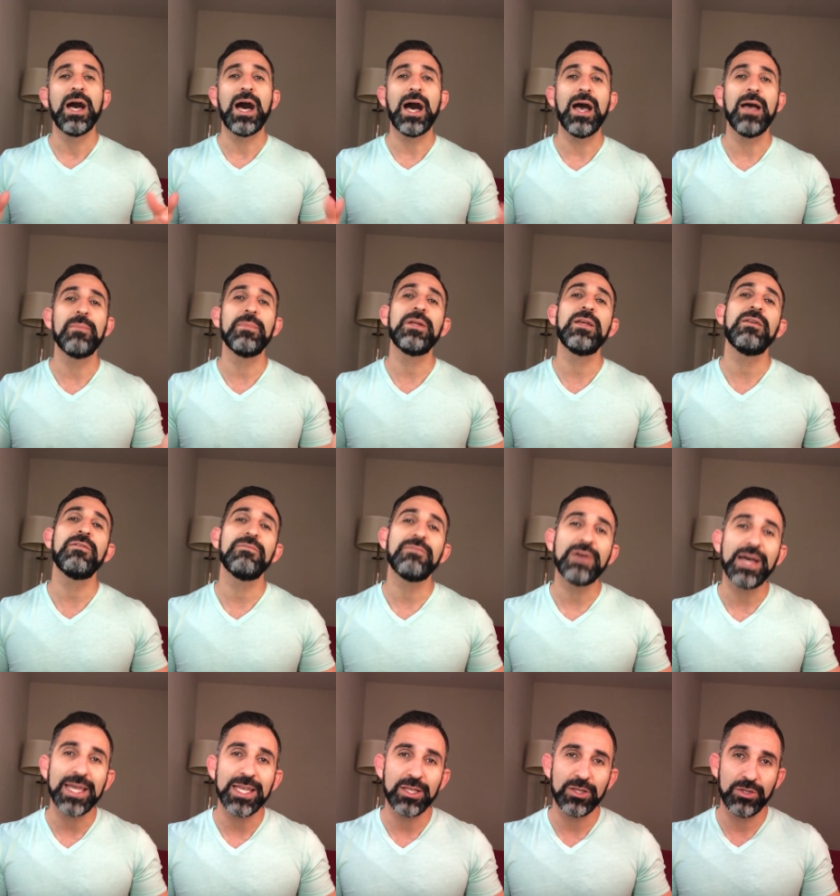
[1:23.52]
I'm gonna
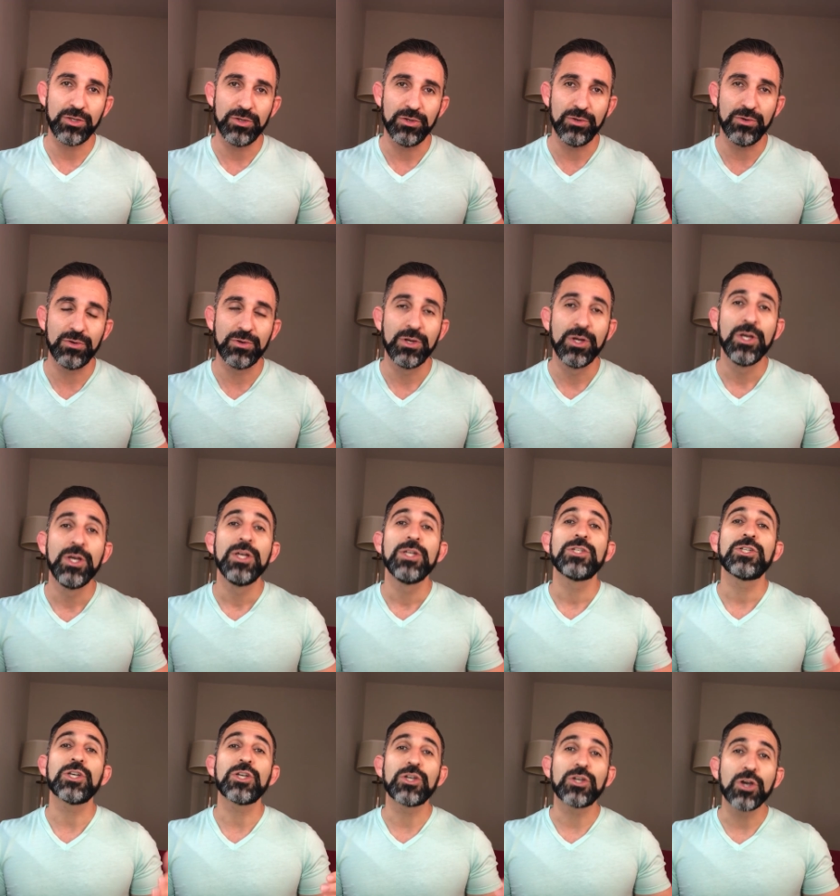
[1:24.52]
invite you
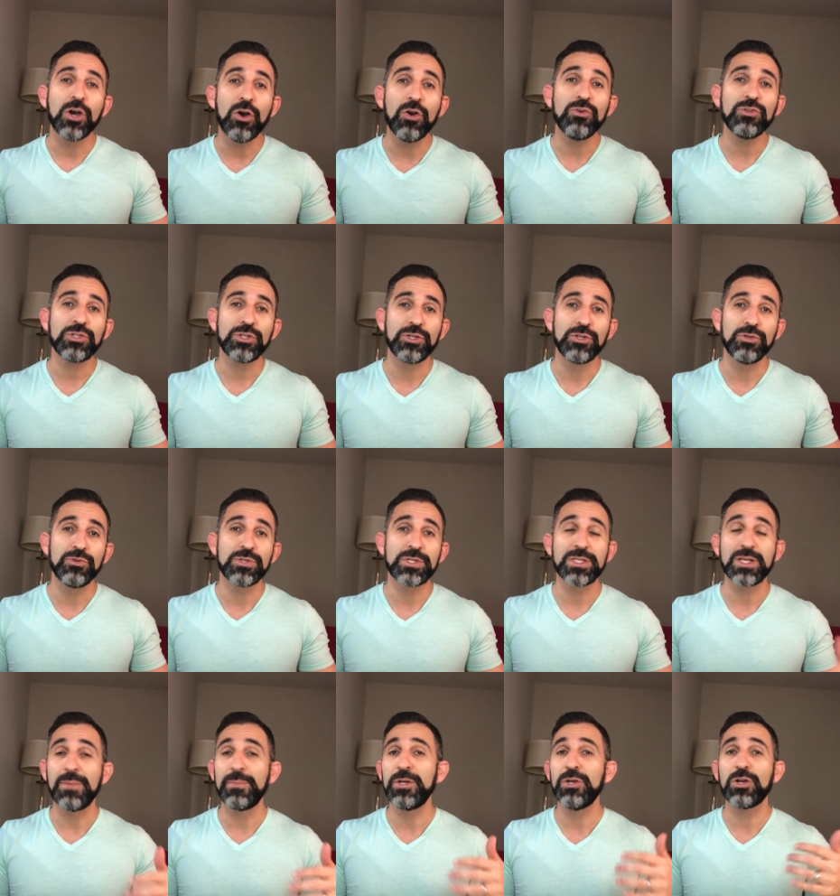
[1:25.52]
to go to
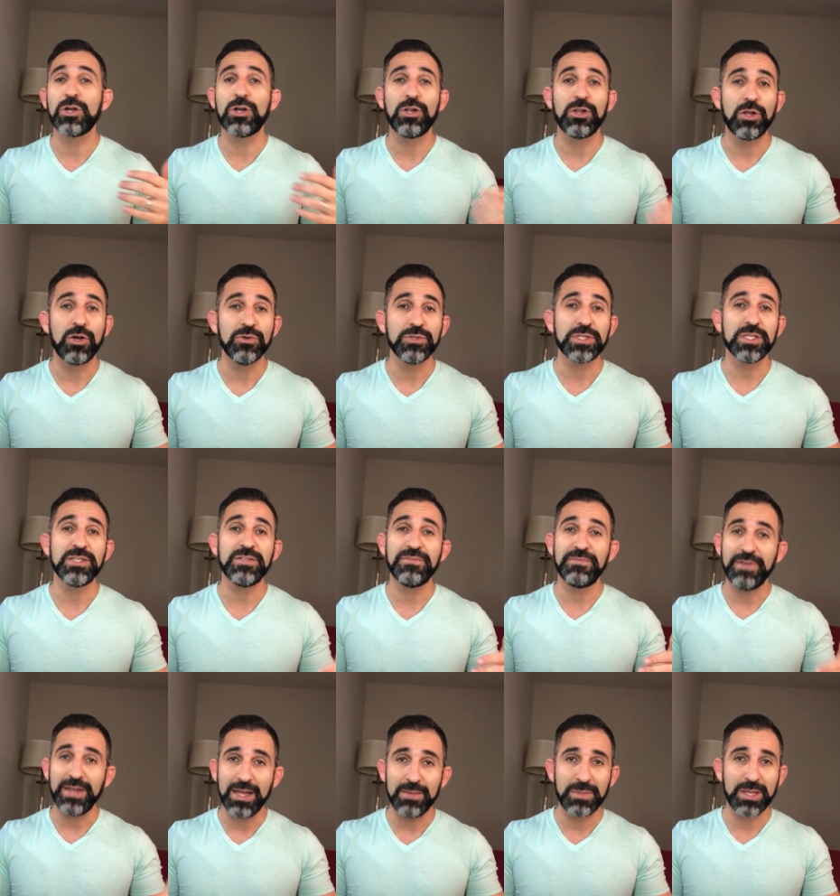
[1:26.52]
some of your closest
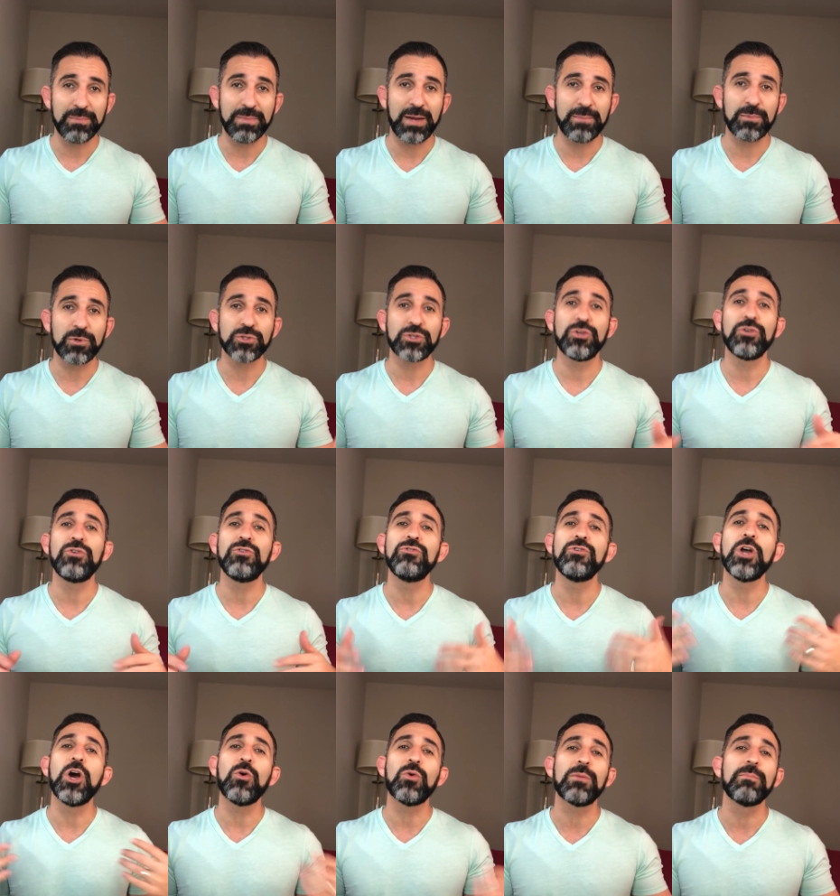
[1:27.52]
family members who you
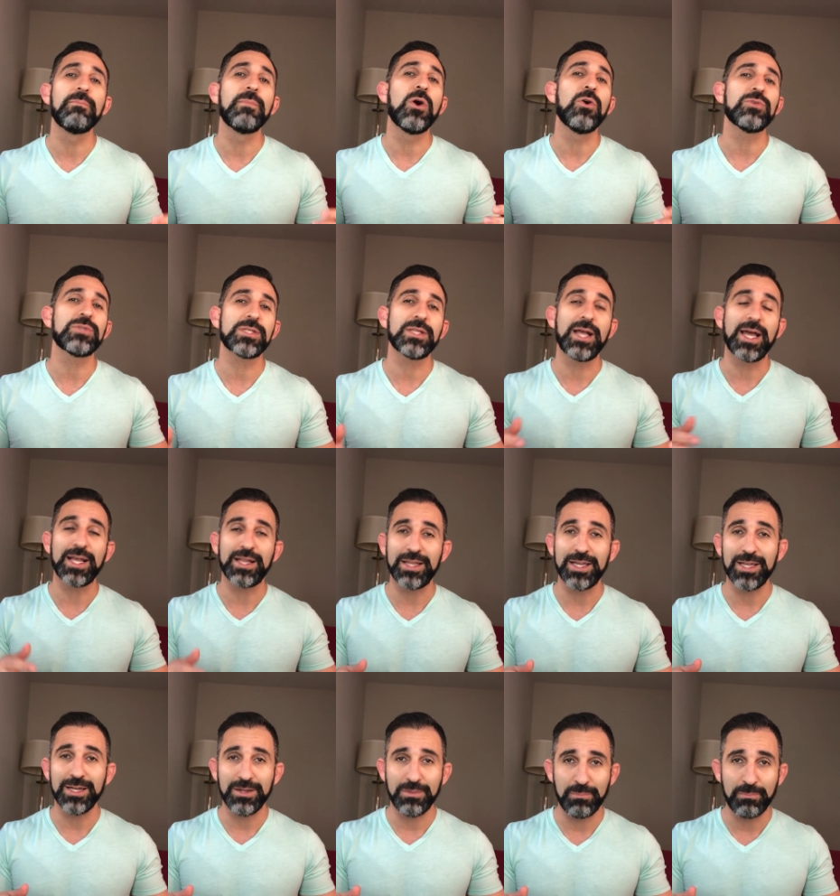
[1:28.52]
know are most likely
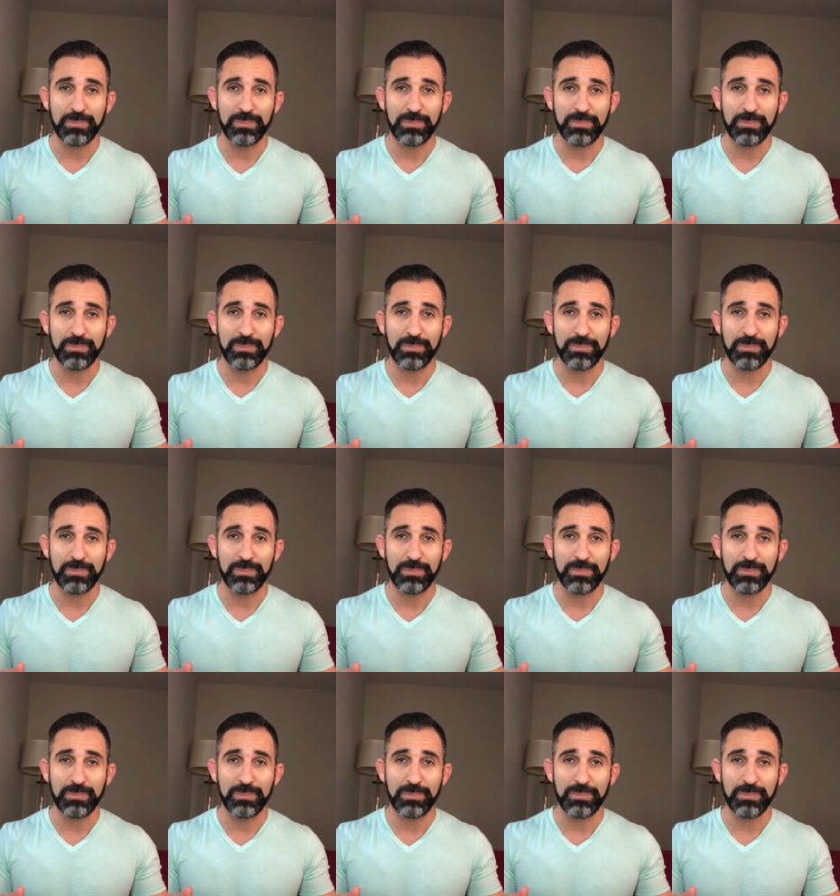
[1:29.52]
gonna